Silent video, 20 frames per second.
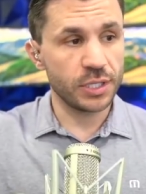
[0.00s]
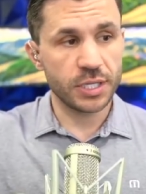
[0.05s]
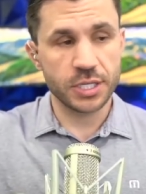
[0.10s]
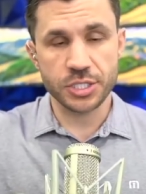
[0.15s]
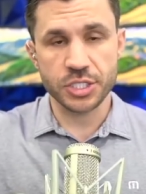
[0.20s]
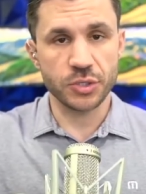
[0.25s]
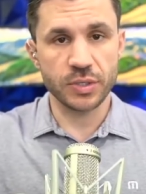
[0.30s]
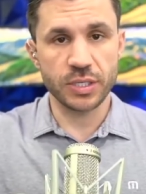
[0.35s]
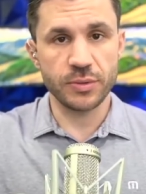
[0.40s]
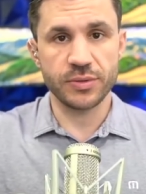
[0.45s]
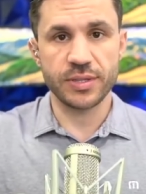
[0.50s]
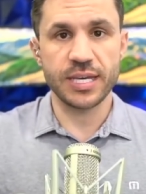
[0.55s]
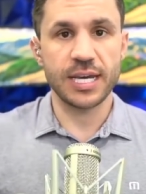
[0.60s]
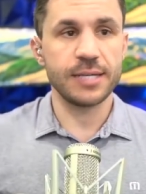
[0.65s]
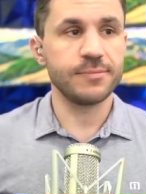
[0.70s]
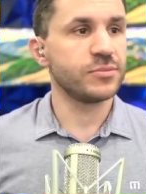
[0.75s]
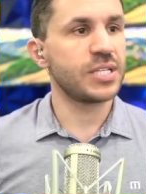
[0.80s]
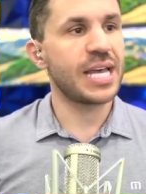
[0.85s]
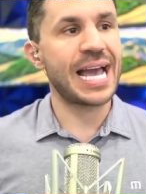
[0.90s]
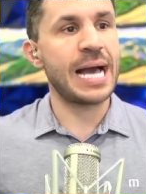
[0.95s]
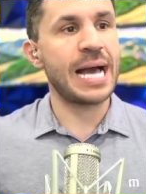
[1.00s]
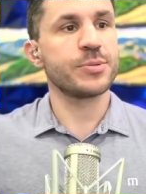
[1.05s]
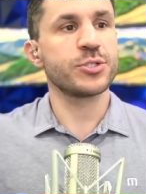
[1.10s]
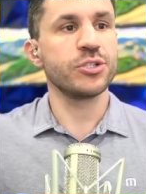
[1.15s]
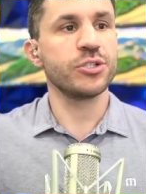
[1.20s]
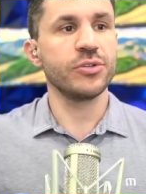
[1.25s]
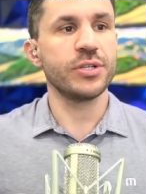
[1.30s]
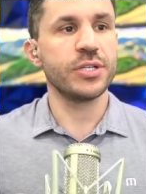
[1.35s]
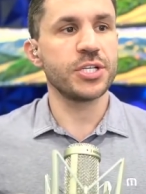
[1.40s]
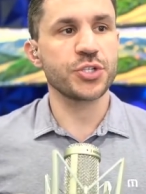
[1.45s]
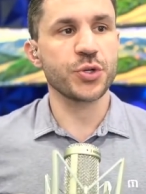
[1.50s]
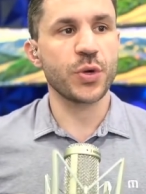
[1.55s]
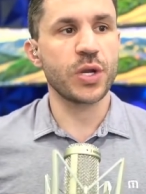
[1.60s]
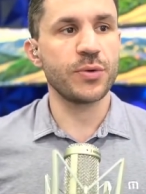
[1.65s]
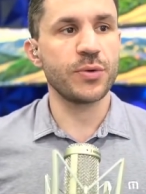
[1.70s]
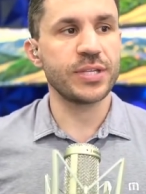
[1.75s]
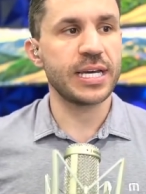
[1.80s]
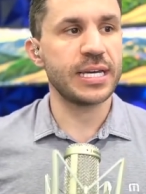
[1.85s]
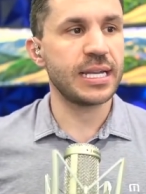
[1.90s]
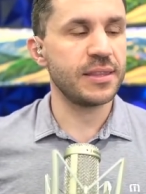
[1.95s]
disagree with that. Absolutely disagree
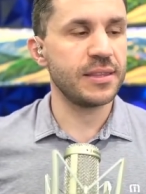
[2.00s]
with that.